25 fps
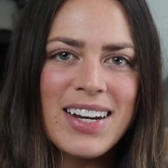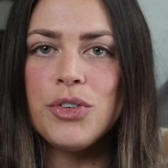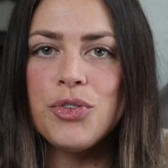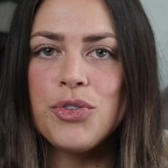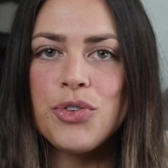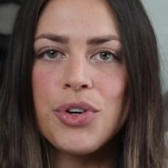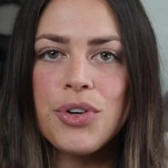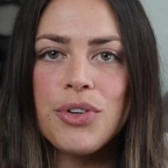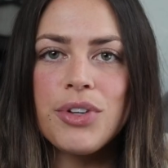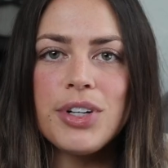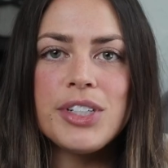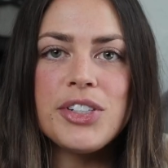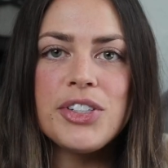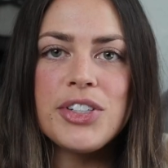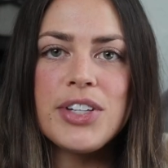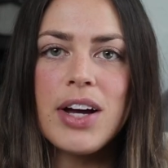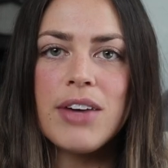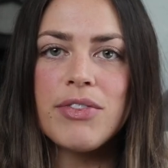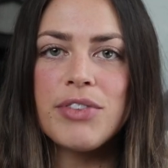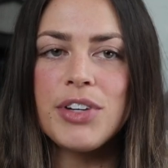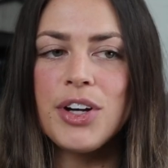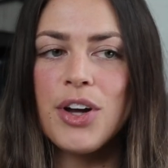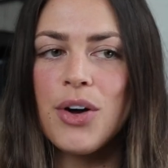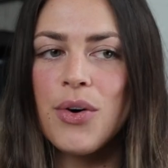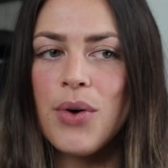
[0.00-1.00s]
You truly just
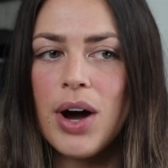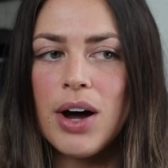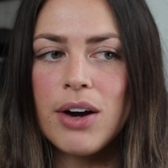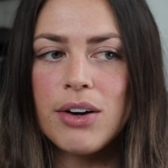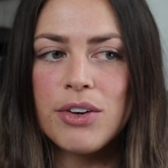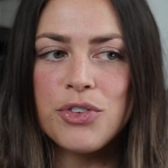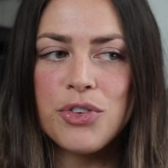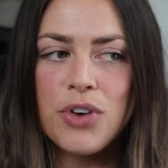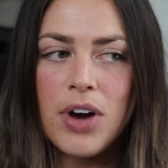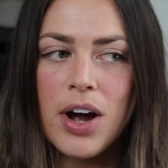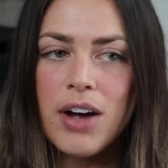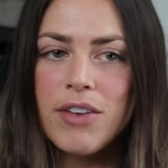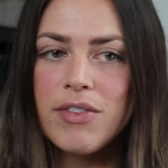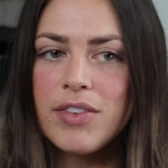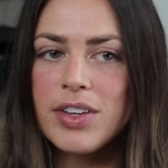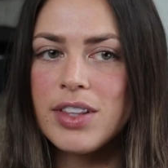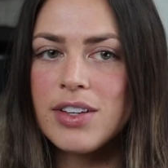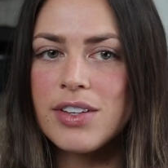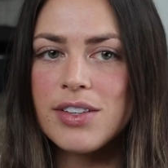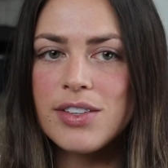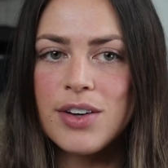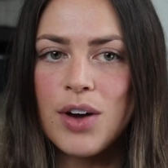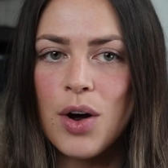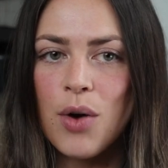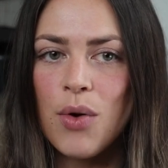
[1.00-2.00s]
have to know how to drive in
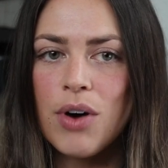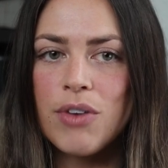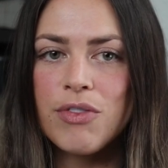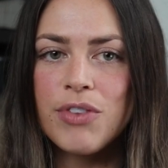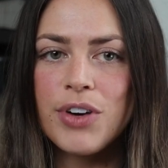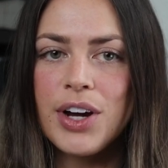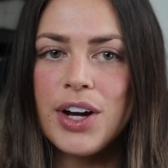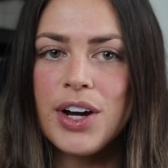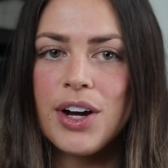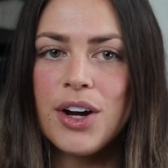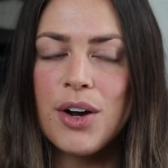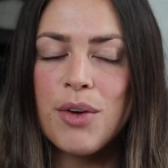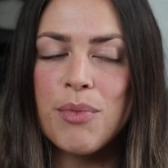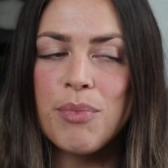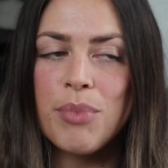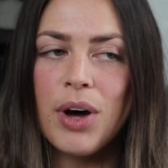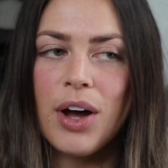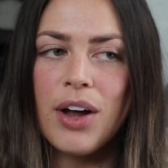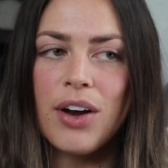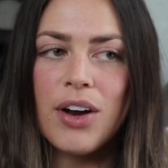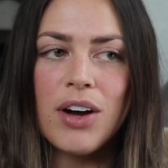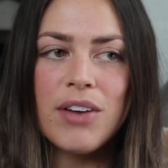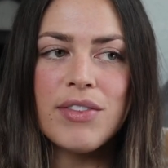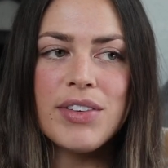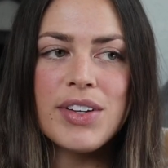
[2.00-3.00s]
the snow over here,
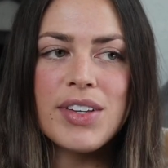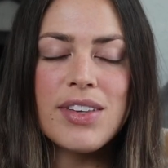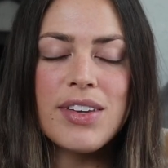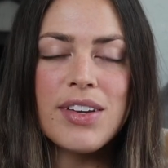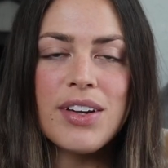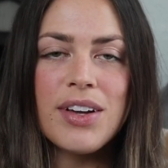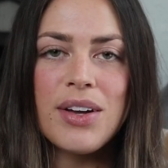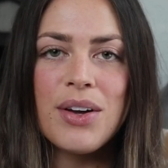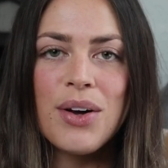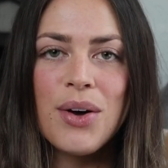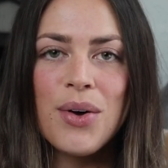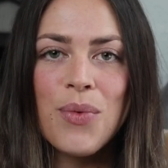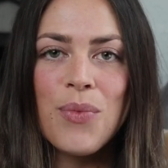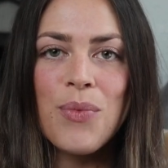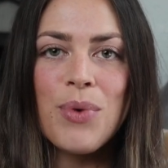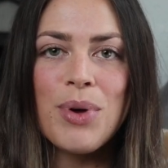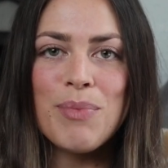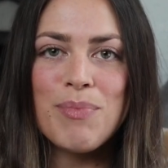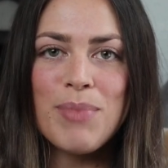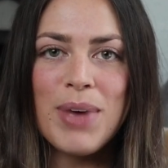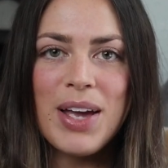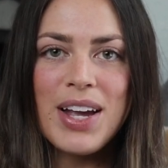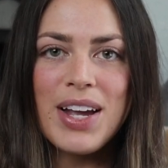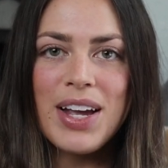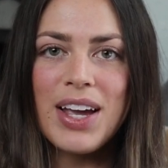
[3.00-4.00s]
but obviously we
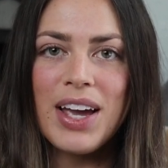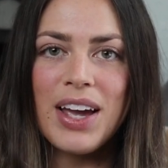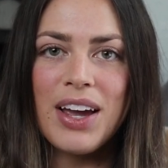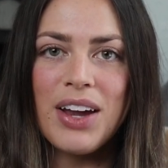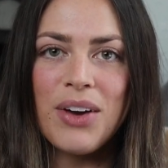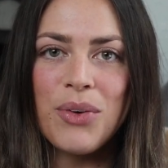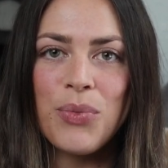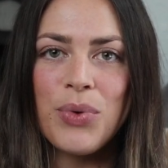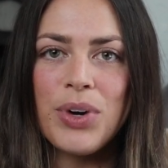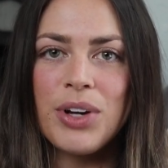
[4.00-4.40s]
make it.